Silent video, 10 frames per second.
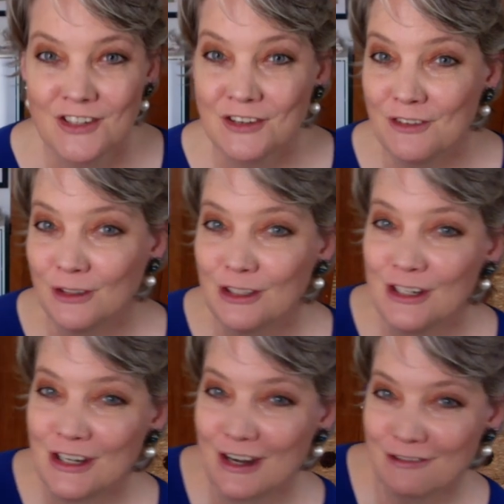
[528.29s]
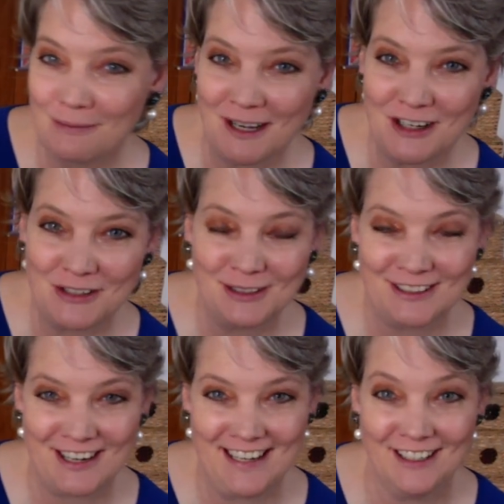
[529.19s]
So if you look over my
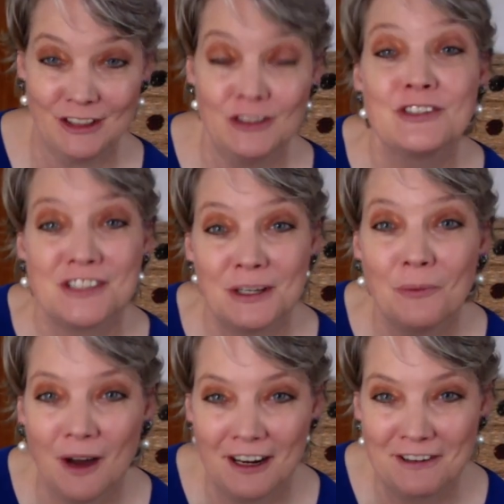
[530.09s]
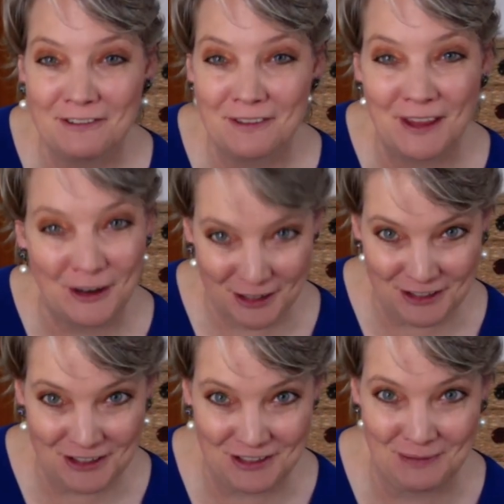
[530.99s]
shoulder here, you'll see one of the
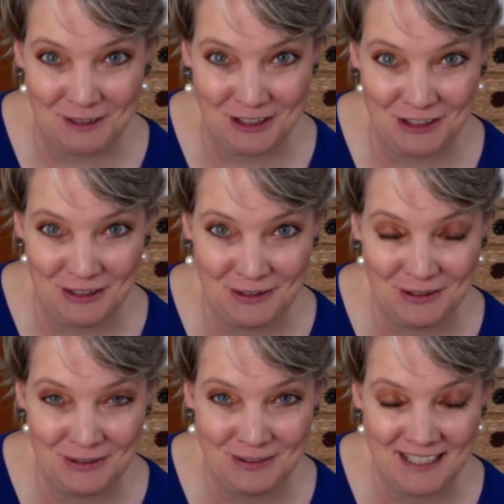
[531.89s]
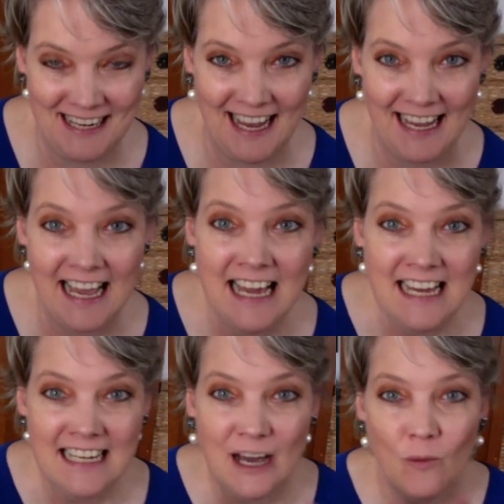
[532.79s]
altars I'm going to show you today.
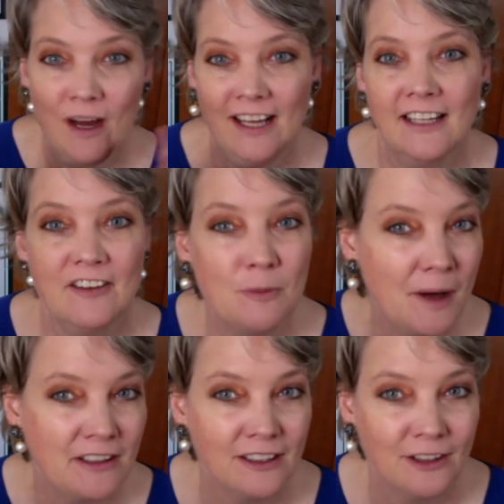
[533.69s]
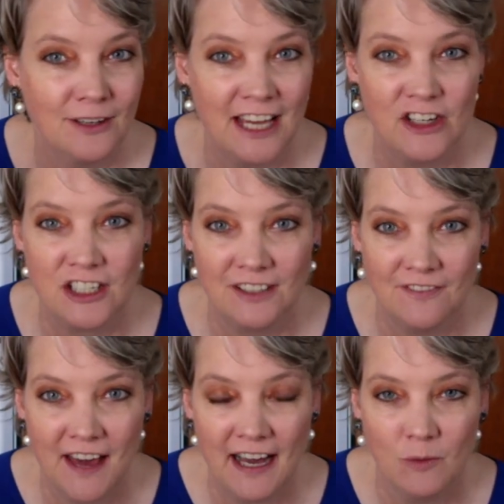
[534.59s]
Now, what I love about the location
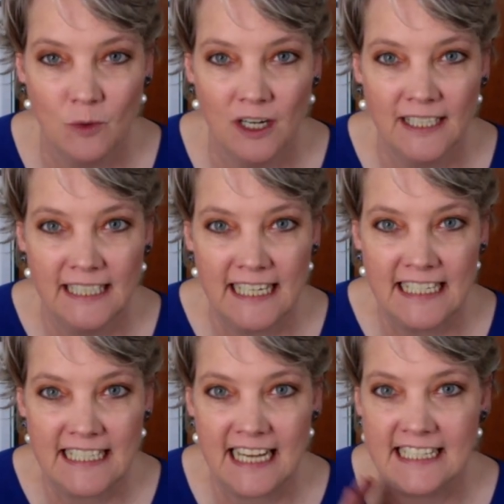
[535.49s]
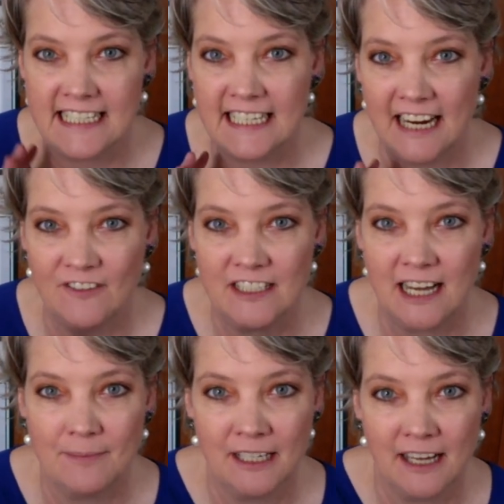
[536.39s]
of that one is I see it every
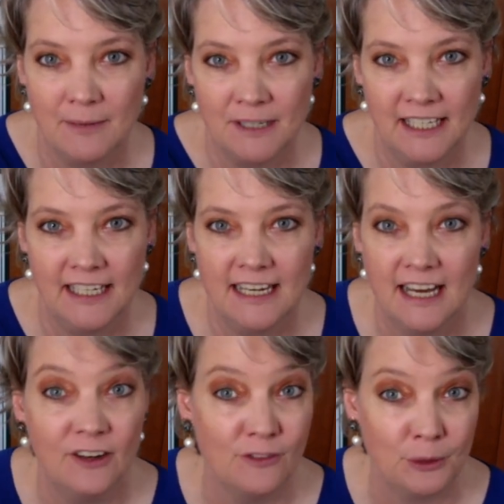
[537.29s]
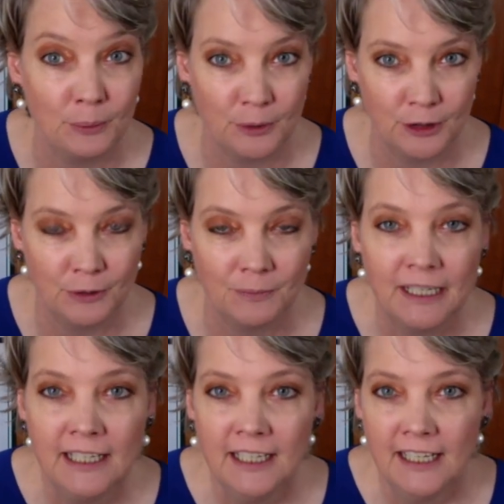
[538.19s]
time I come in and out of the room,
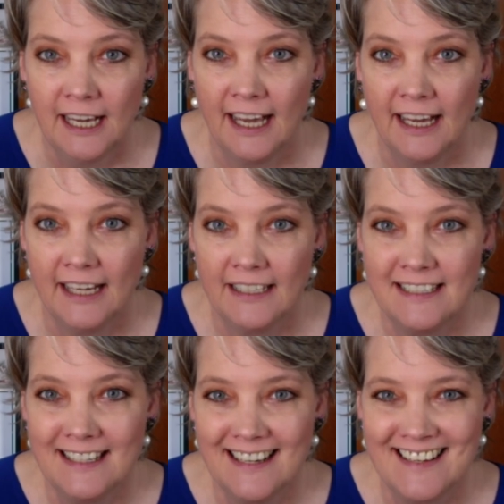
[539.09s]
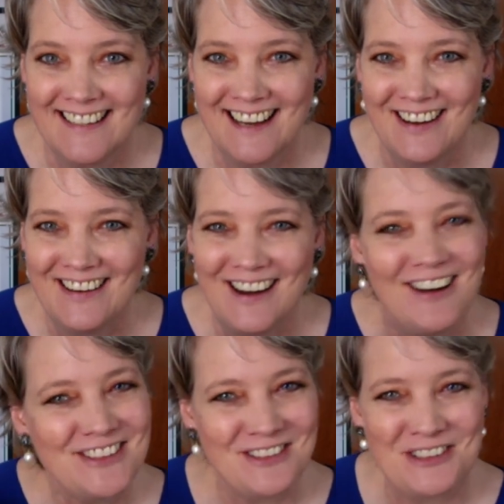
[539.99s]
and it
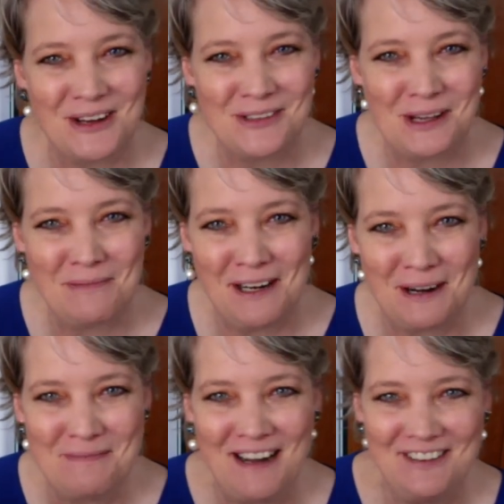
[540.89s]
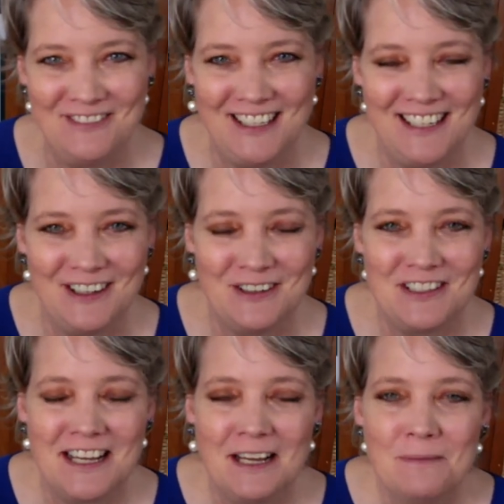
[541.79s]
also shows up here in my
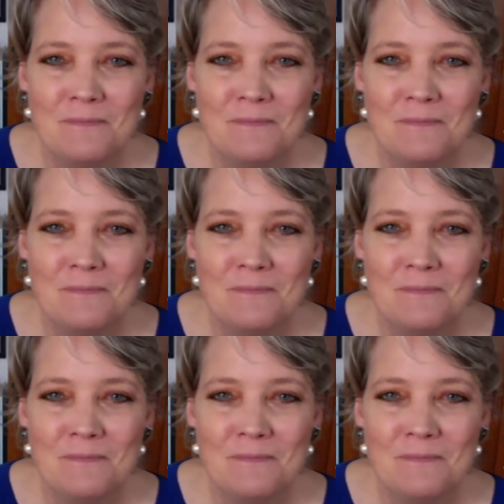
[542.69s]
videos.